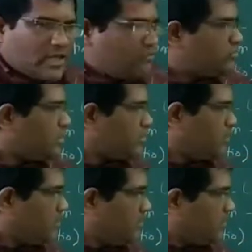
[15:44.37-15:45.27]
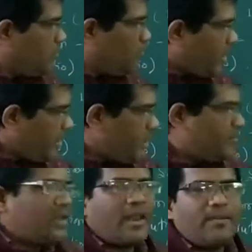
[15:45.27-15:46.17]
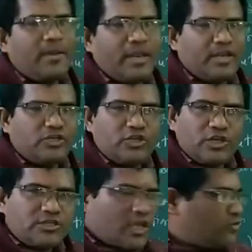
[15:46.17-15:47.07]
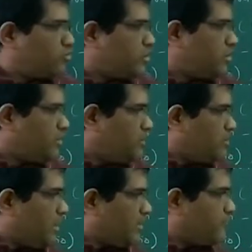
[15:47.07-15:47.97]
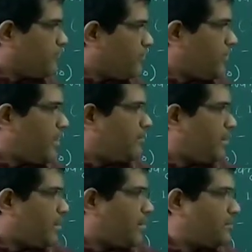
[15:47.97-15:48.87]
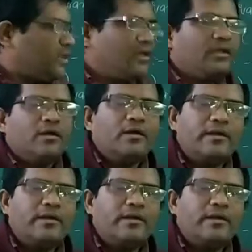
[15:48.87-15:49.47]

solution, 1 ml of NaCl solution, and 4 ml of the